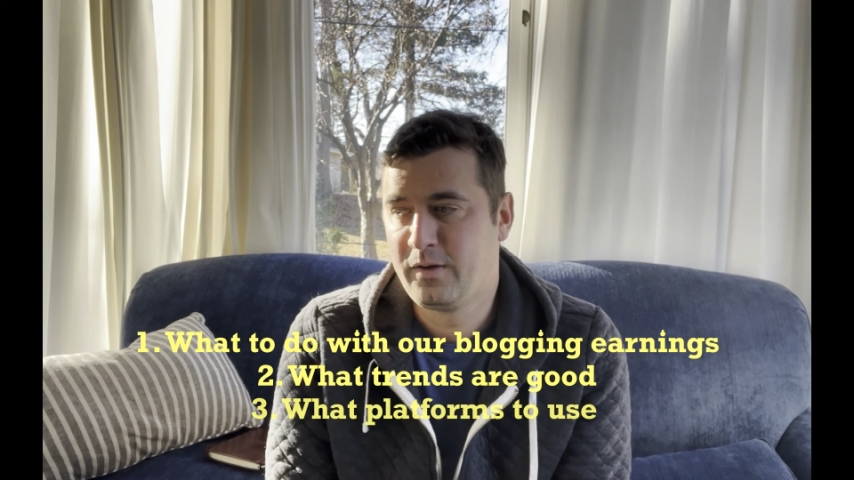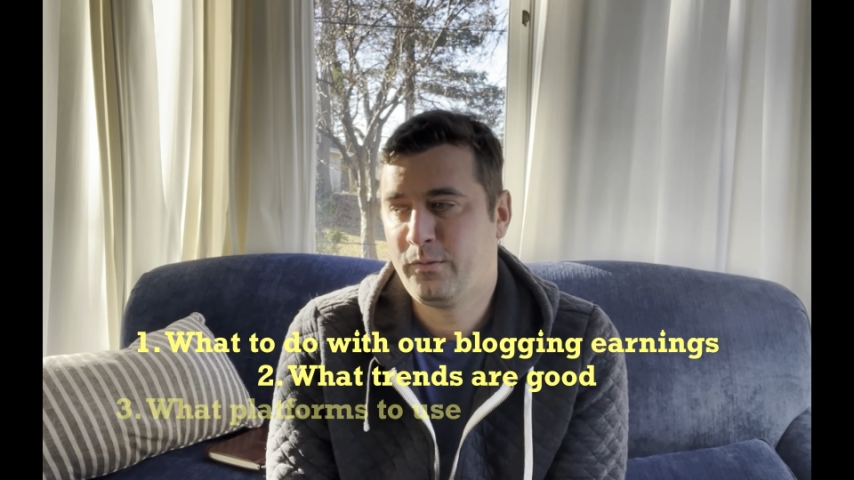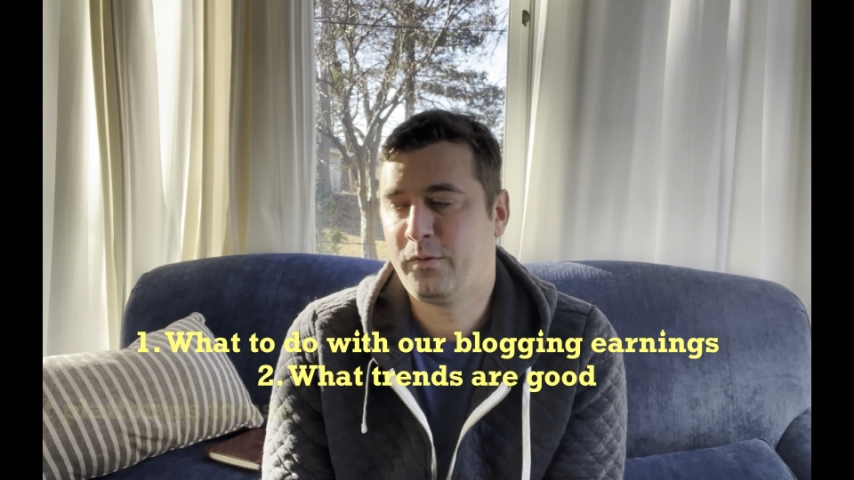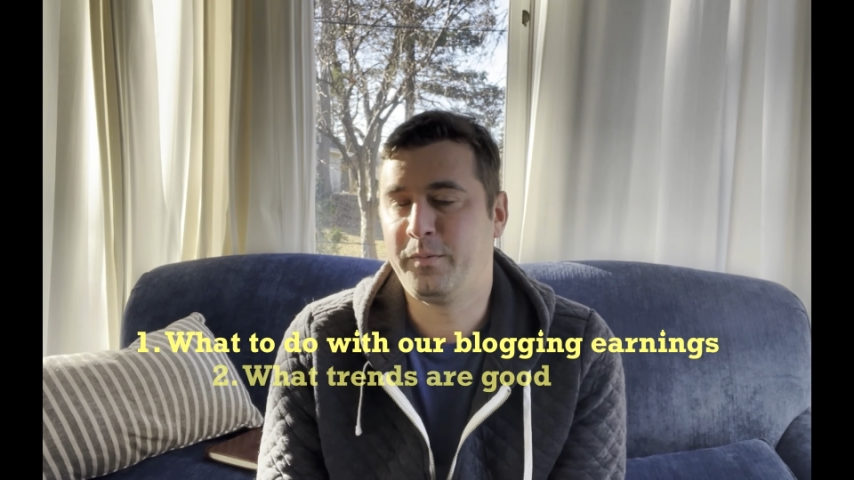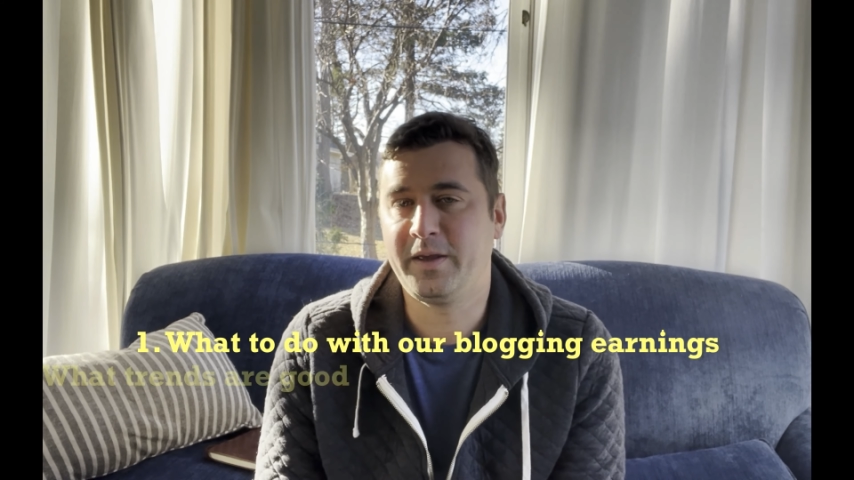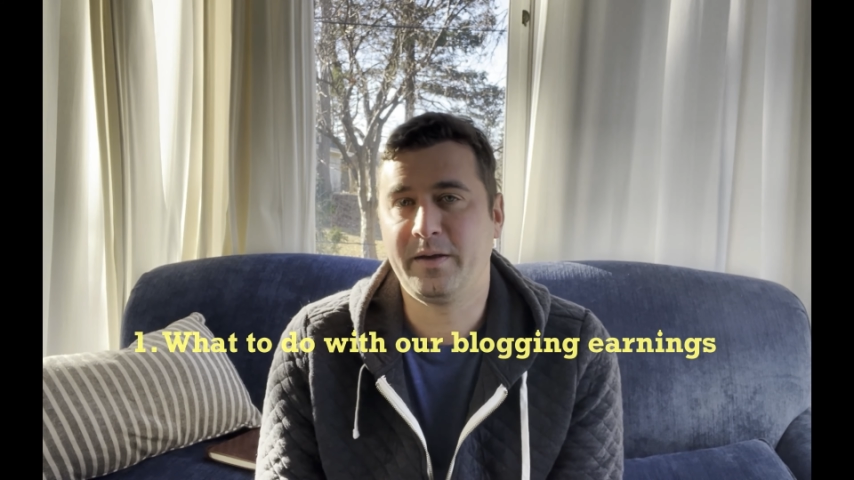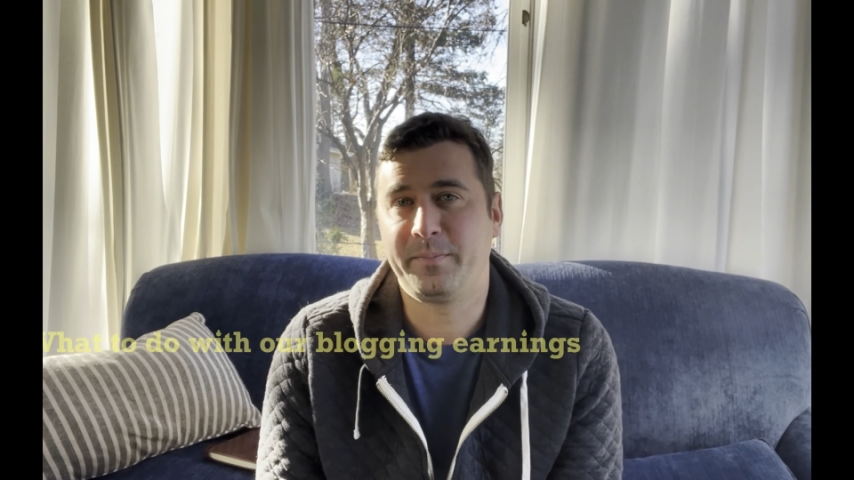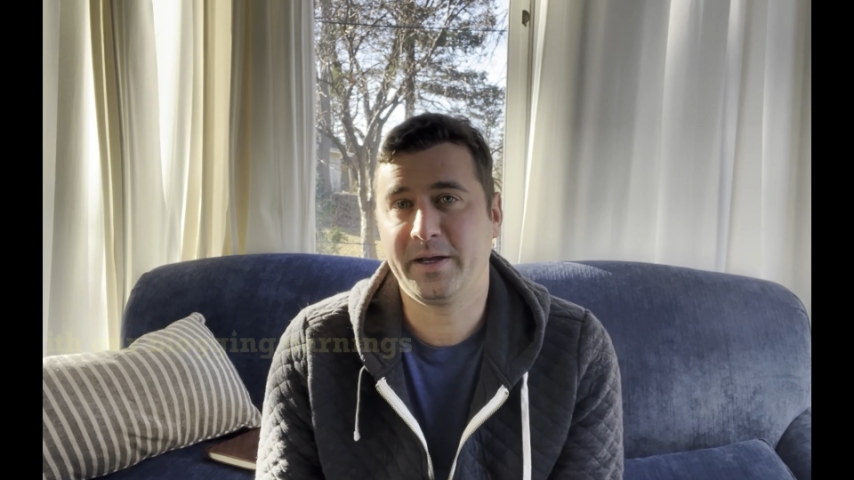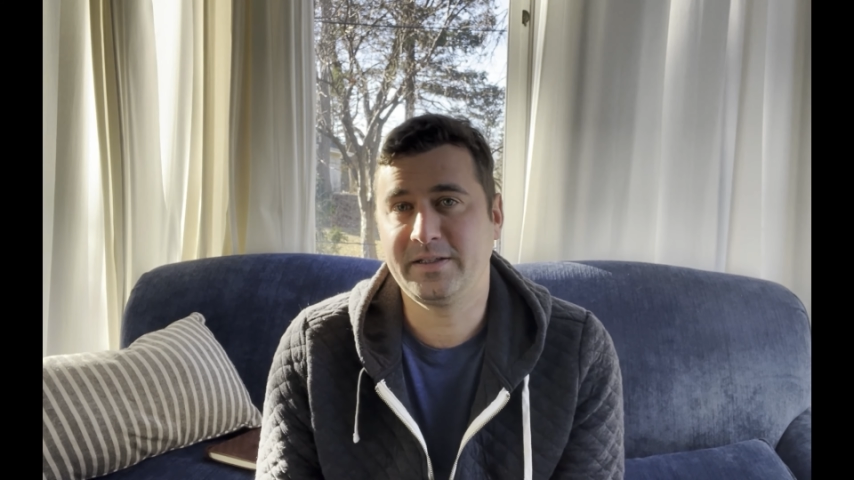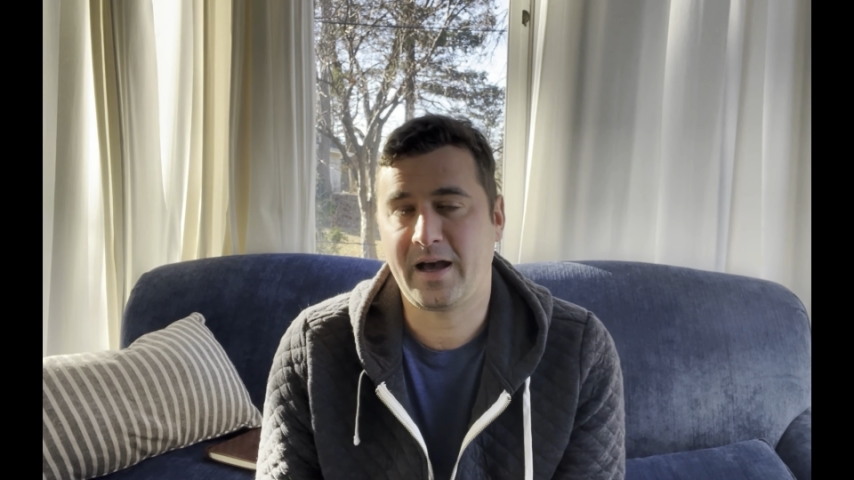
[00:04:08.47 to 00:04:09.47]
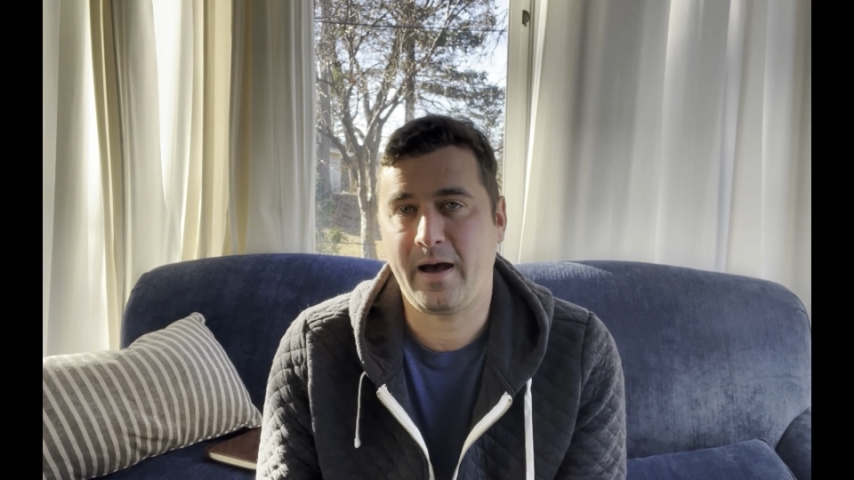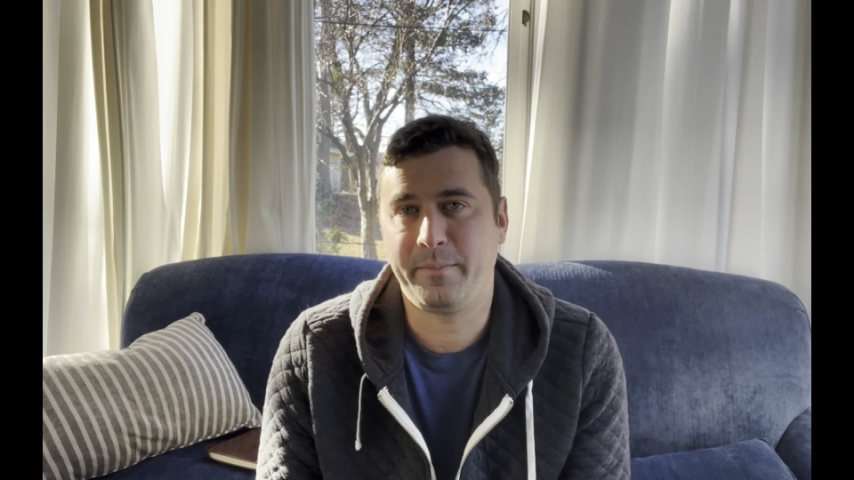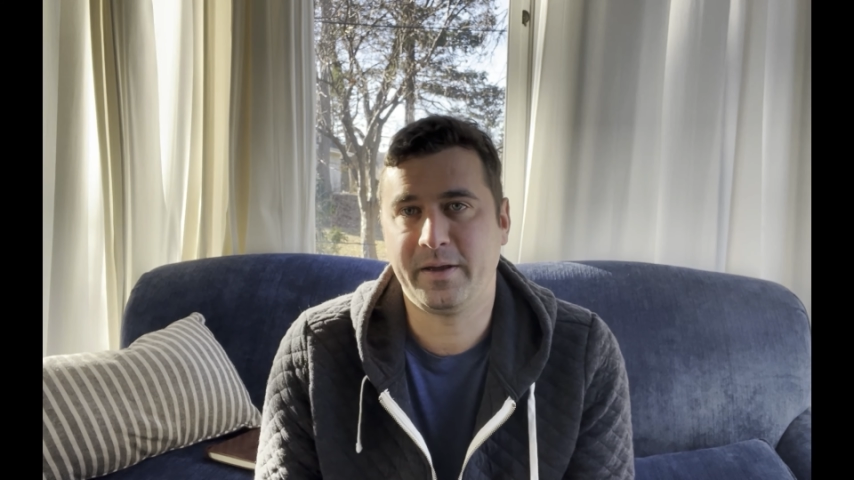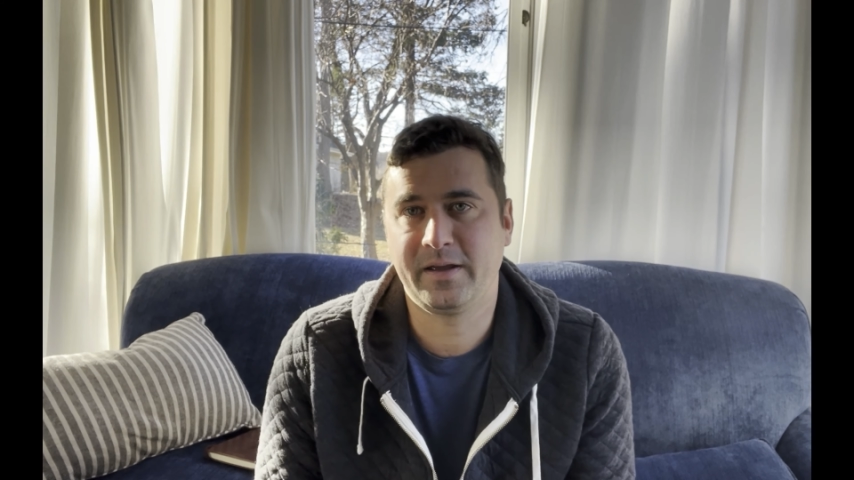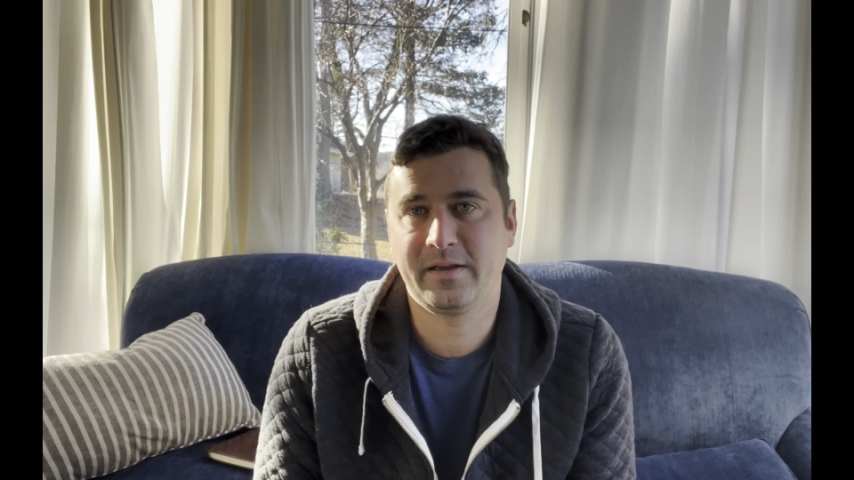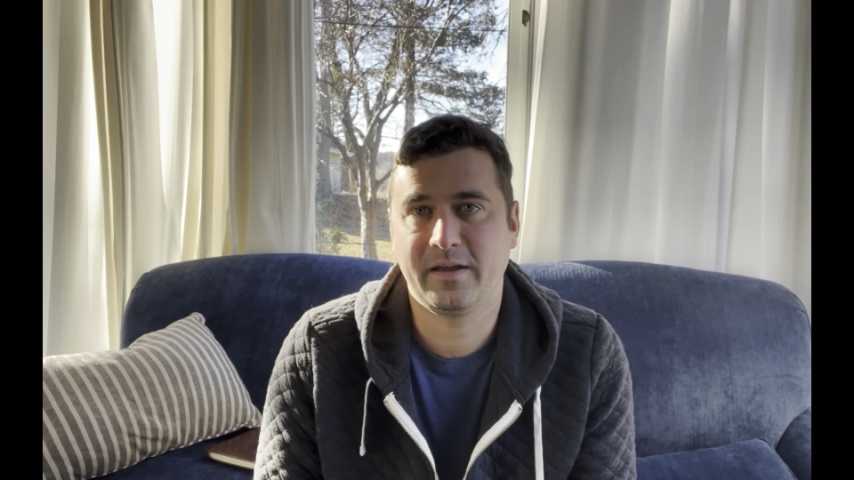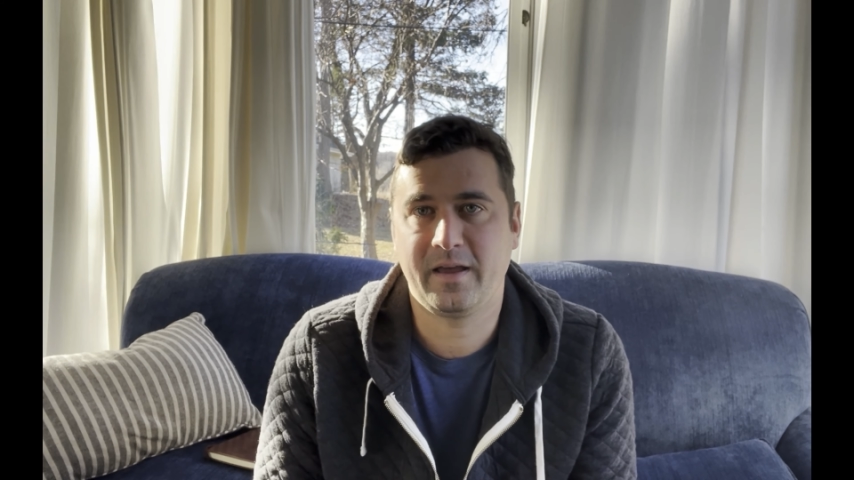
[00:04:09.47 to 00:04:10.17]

will be a big topic.